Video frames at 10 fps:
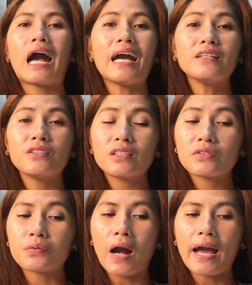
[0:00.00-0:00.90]
I do
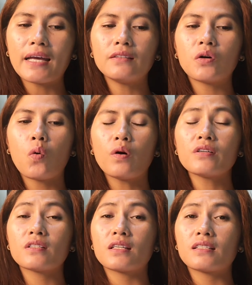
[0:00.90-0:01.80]
not ride
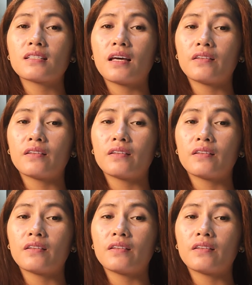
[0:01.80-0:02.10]
horses